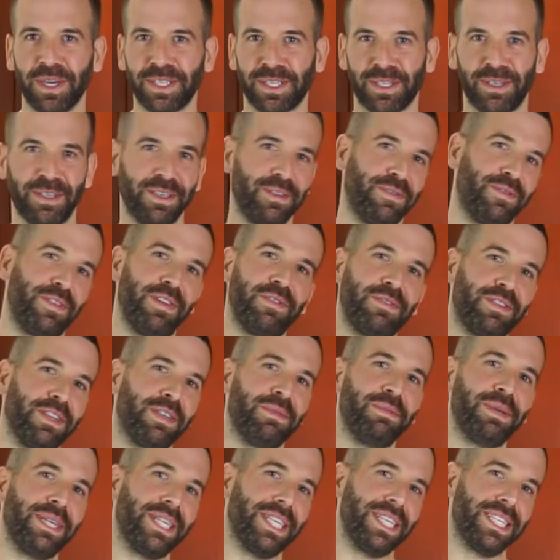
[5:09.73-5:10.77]
us only
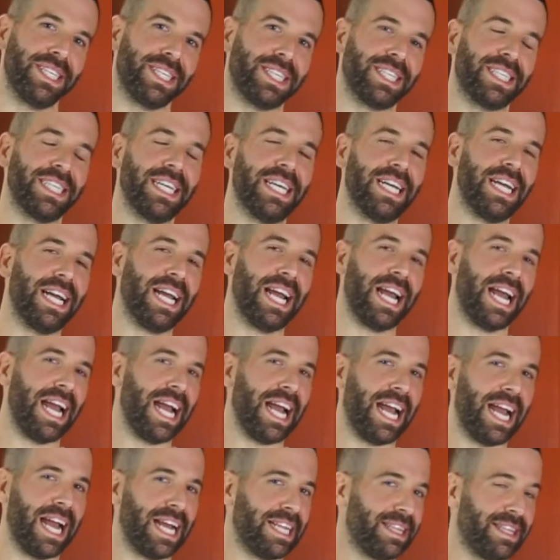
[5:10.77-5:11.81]
15 minutes.
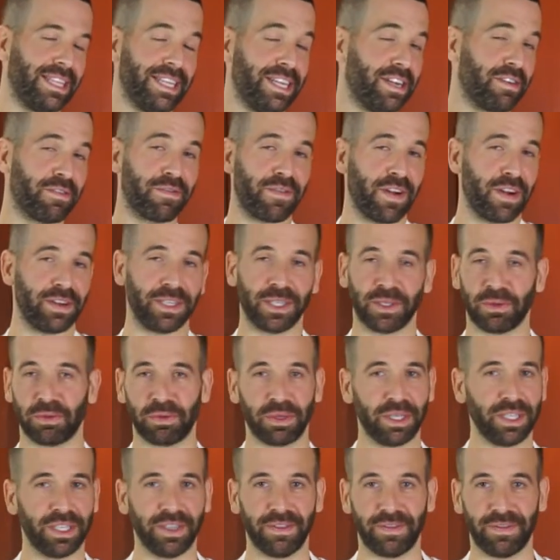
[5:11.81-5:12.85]
And the air fryer is
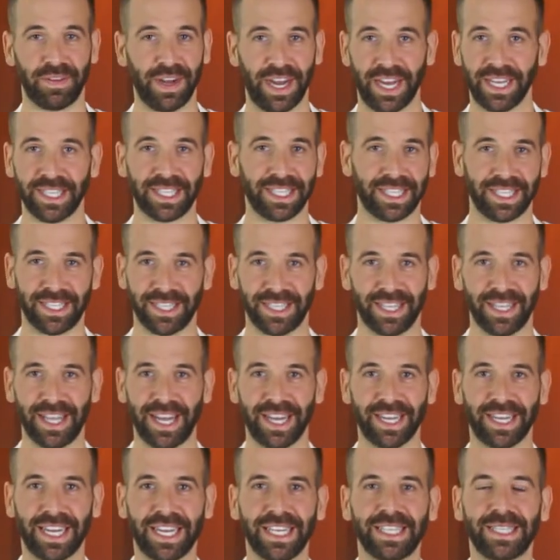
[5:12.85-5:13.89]
really fast.
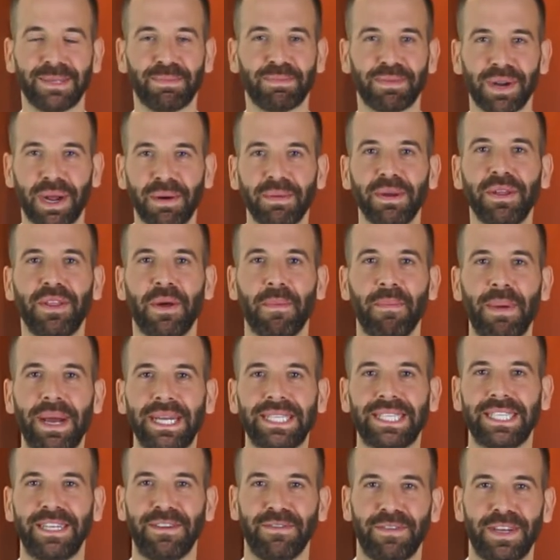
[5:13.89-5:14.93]
Like, it's probably the
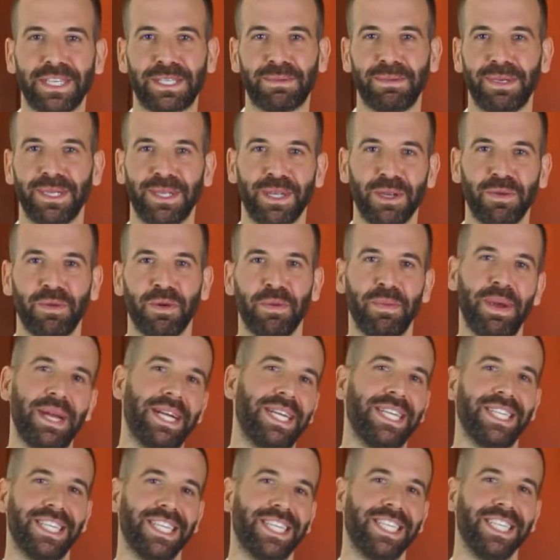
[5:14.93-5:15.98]
best investment you will make
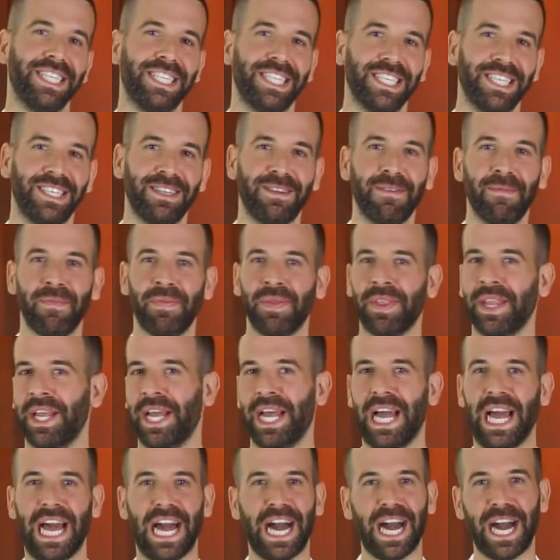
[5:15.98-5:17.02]
in the kitchen.
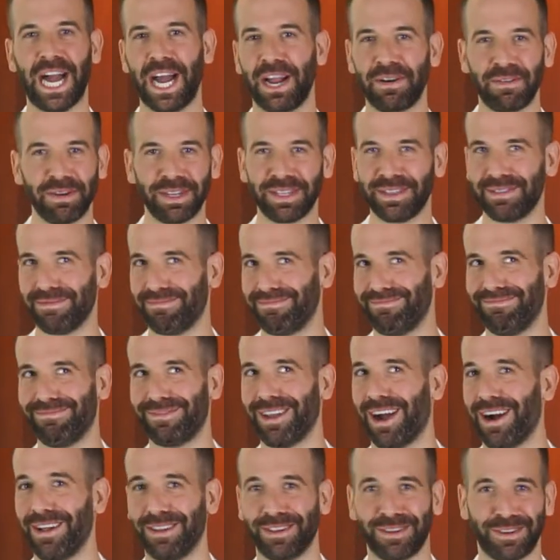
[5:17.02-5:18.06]

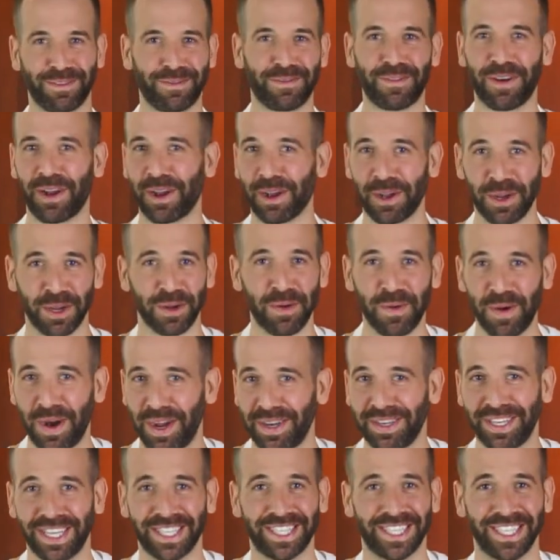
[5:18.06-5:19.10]
$100 for a good
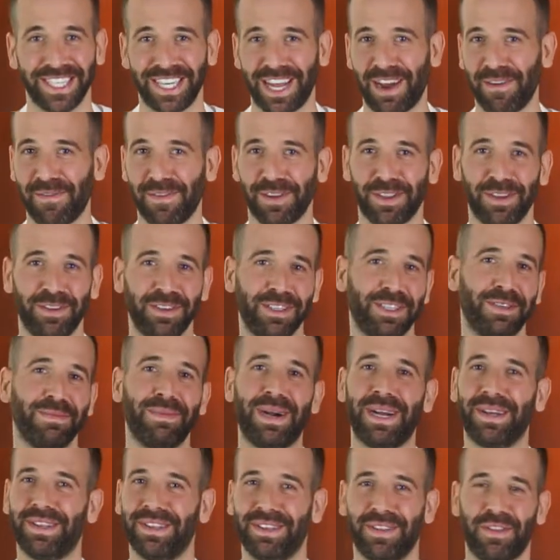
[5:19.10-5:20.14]
one, that's enough. You don't need to
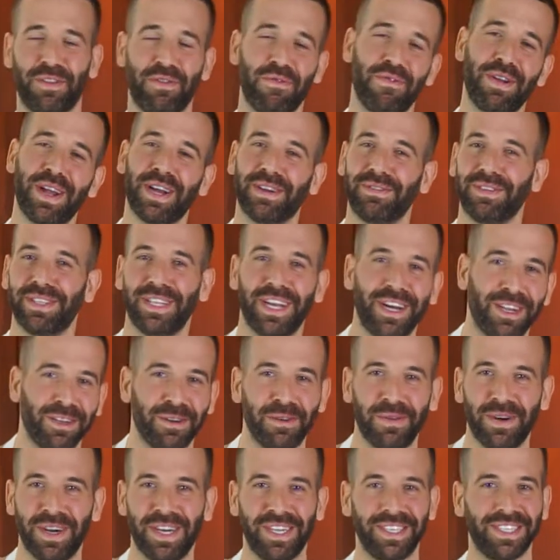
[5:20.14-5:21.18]
buy the
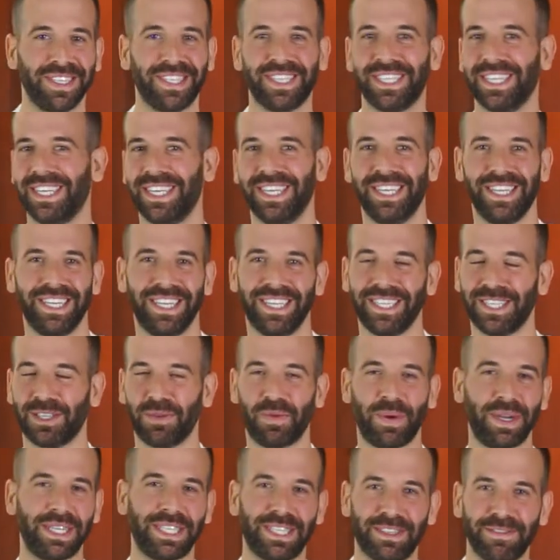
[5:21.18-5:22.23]
$300 ones. It's a
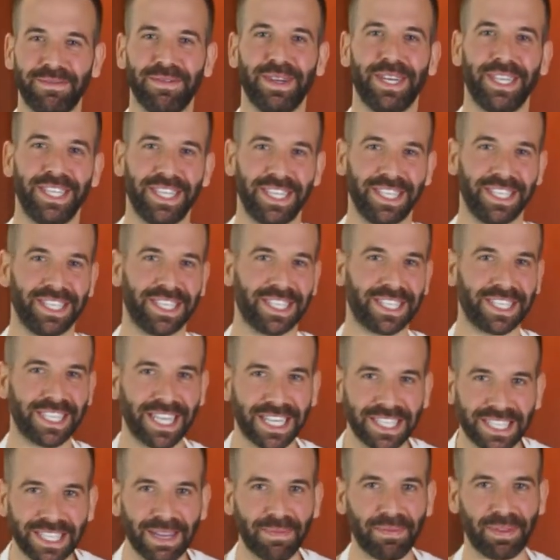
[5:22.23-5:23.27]
waste of money. Just
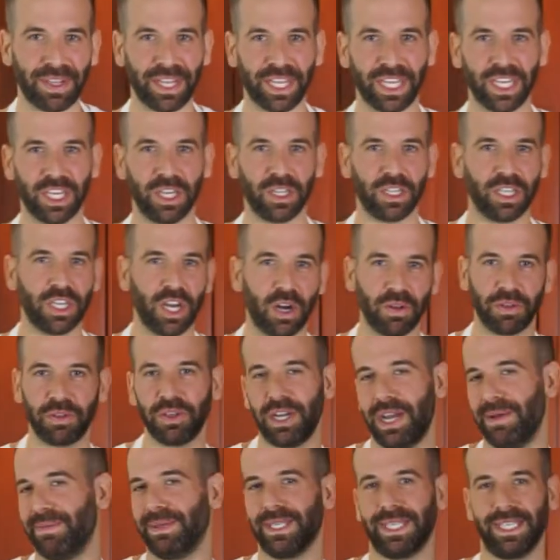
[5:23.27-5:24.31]
get something good, go
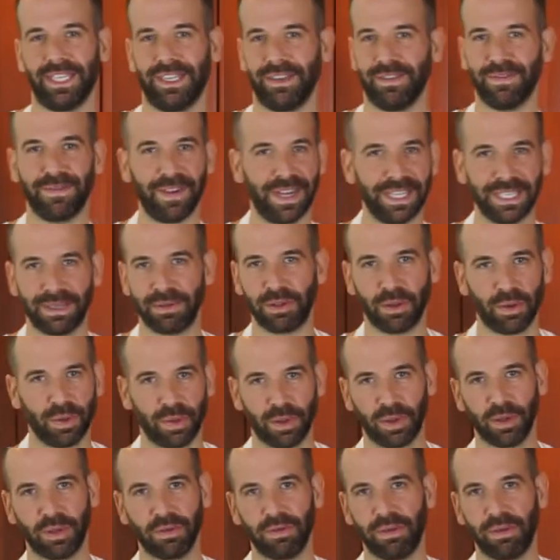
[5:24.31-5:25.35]
to Amazon, find something with good